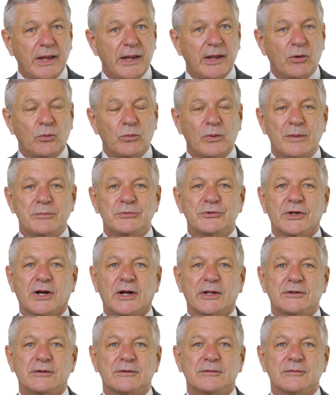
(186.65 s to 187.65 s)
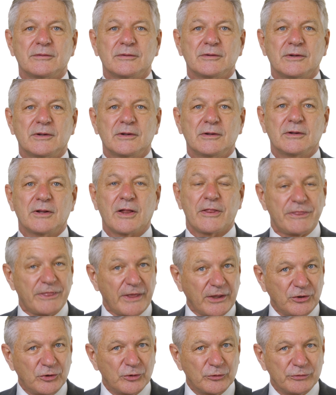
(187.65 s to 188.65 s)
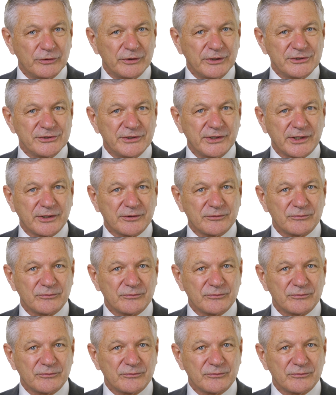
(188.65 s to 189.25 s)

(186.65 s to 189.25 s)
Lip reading: our website. Thank you for listening.